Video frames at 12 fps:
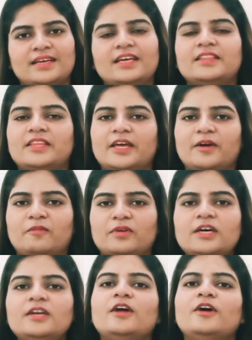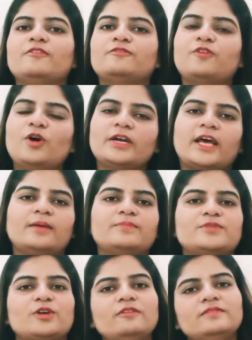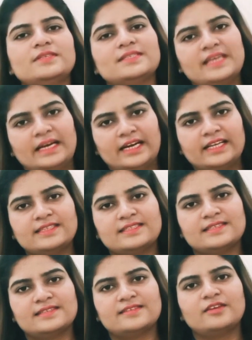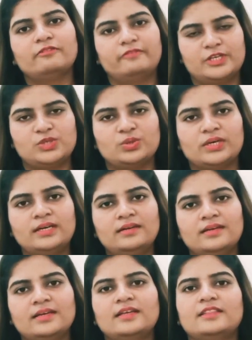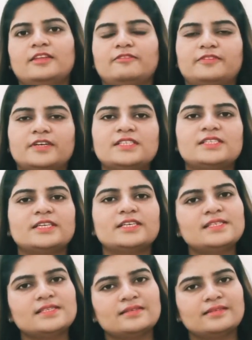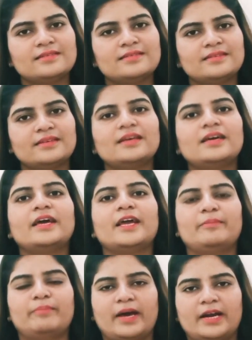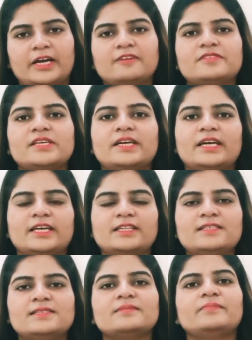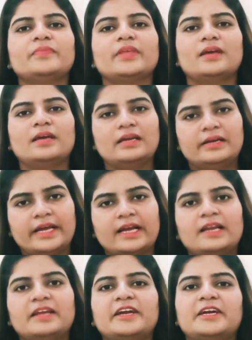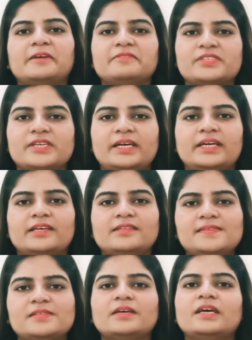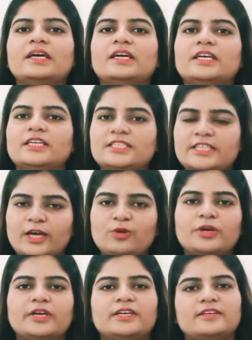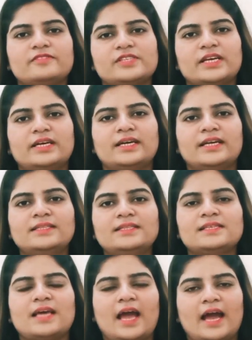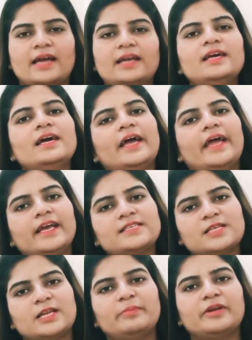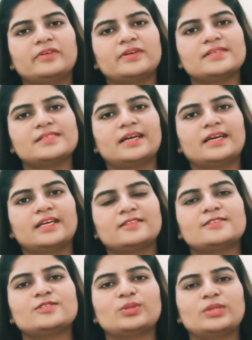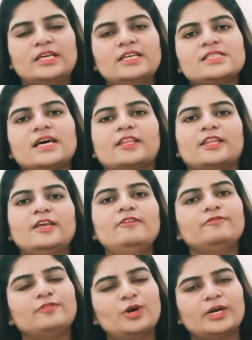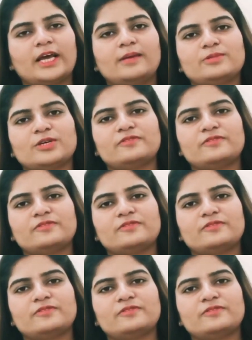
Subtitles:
There were 4 types of sentences, which were: the first is imperative sentence, declarative sentence, interrogative sentence and exclamatory sentence. So these are the 4 types of